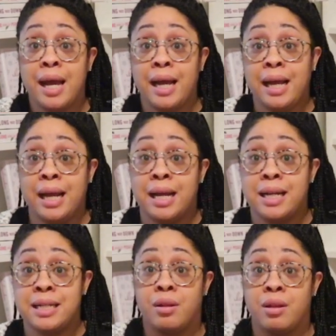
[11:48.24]

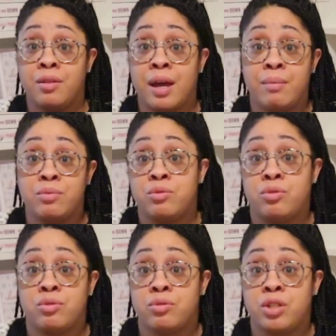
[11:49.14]
and them
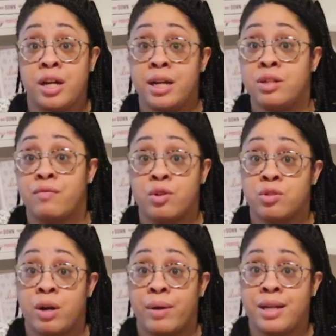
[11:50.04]
getting
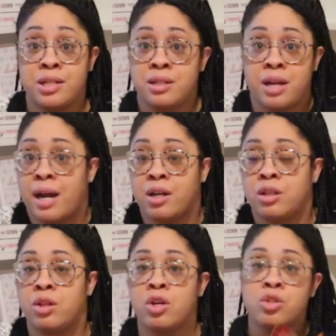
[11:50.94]
divorced right away is just not a
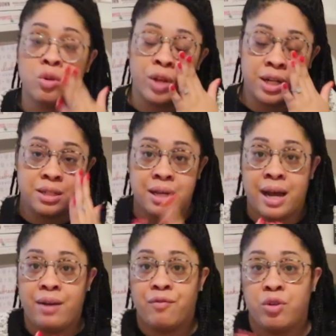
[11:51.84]
good look, so they
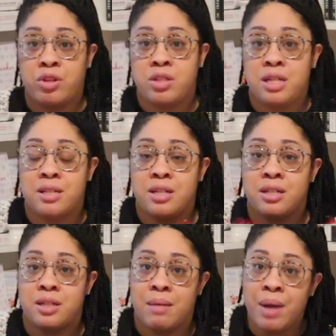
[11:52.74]
decide for the season
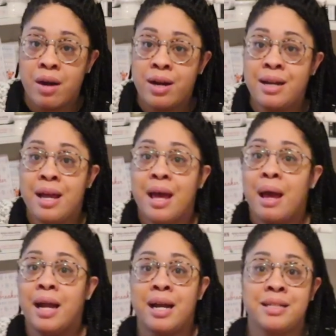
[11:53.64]
to stay married.
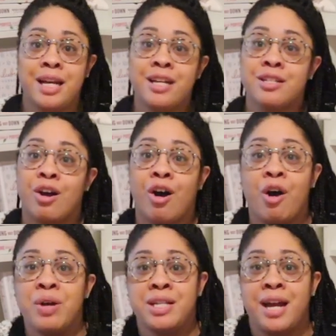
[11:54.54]
And Isaiah's
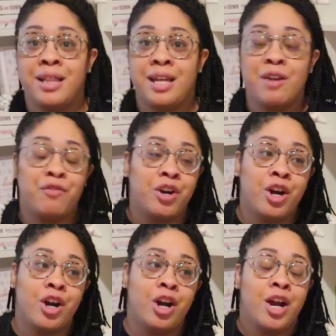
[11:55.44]
always had a thing for
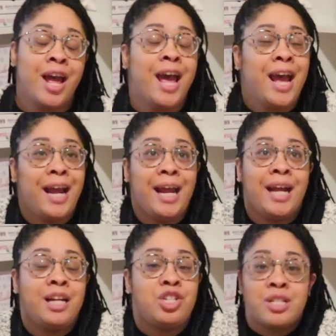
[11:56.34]
her,
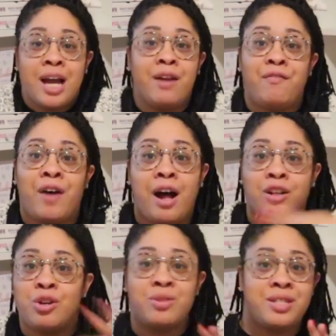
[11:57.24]
and it just kind of
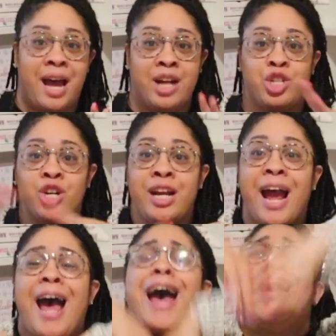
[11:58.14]
follows that journey.
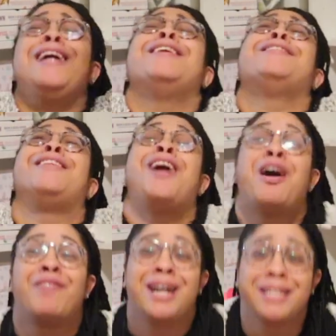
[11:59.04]

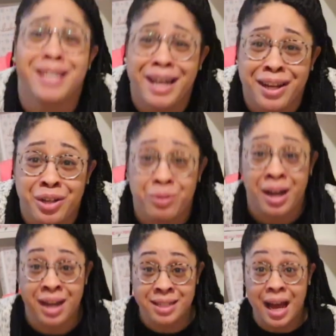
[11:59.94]
I love Isaiah, you
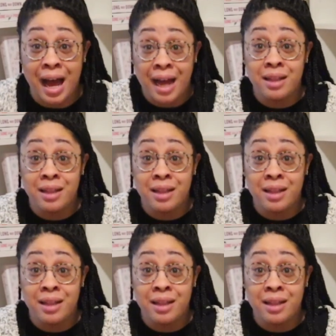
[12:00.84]
guys. I